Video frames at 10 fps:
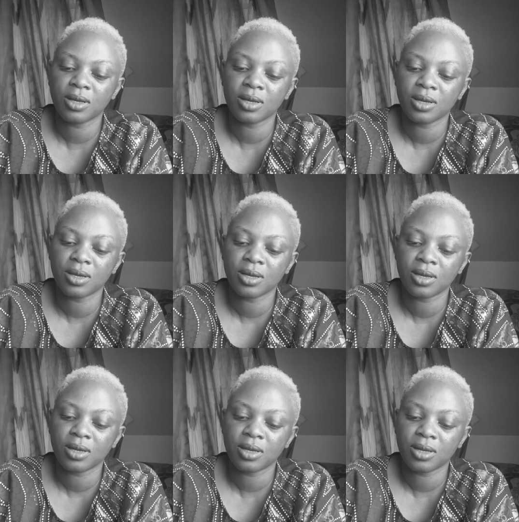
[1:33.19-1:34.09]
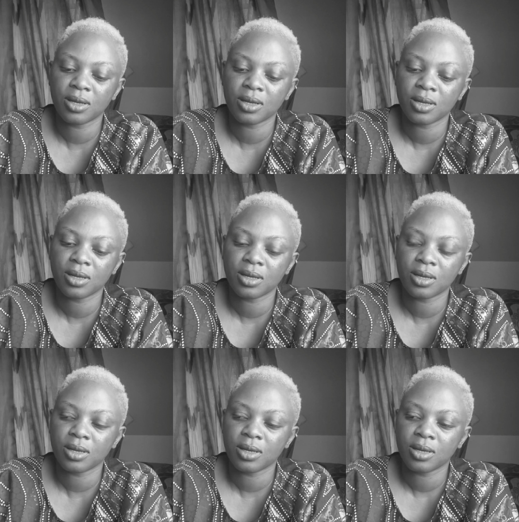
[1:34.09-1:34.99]

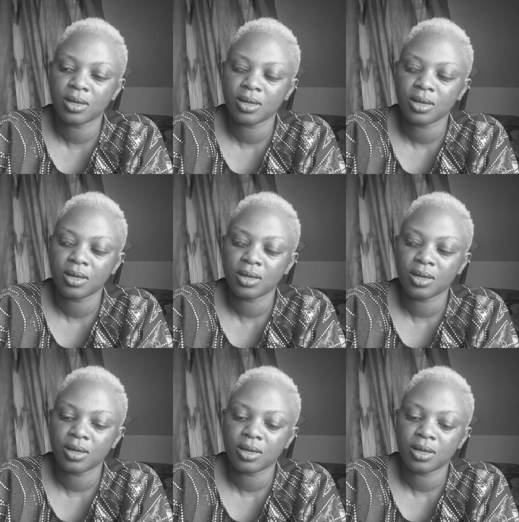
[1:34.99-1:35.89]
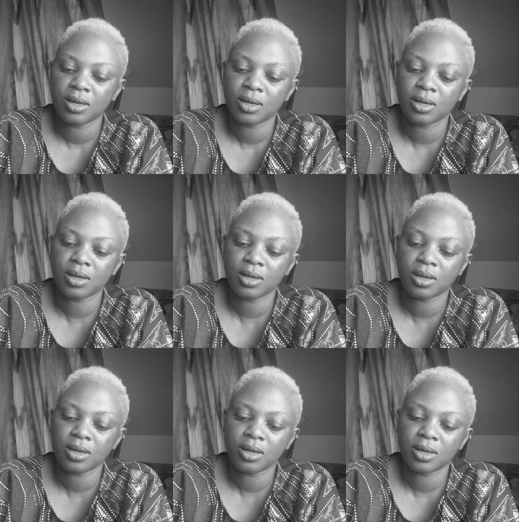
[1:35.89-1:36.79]

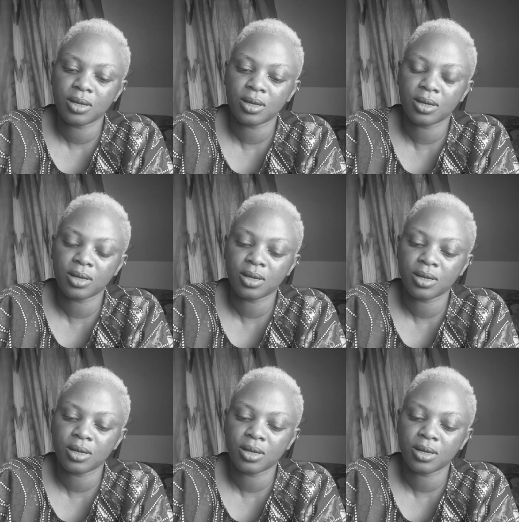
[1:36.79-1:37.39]
Nobody speaks.